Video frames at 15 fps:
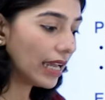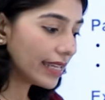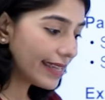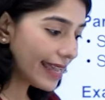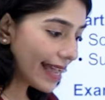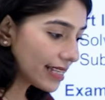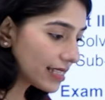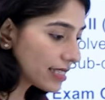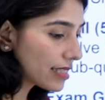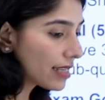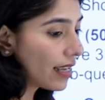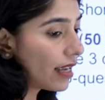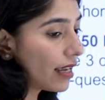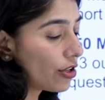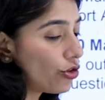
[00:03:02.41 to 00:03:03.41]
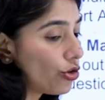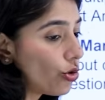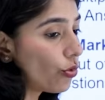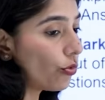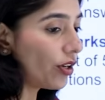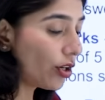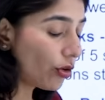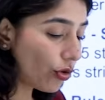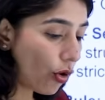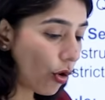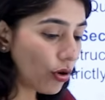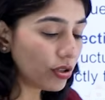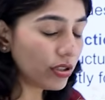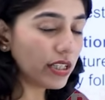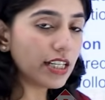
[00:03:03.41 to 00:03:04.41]
Yes, you will
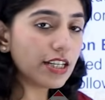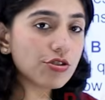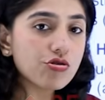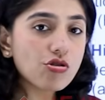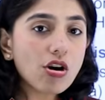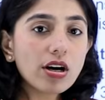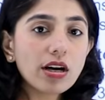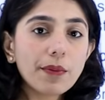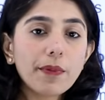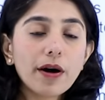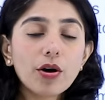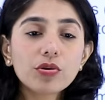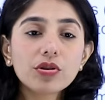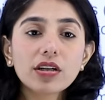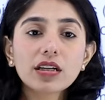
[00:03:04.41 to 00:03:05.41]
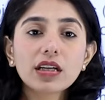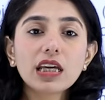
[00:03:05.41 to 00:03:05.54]
only talk about the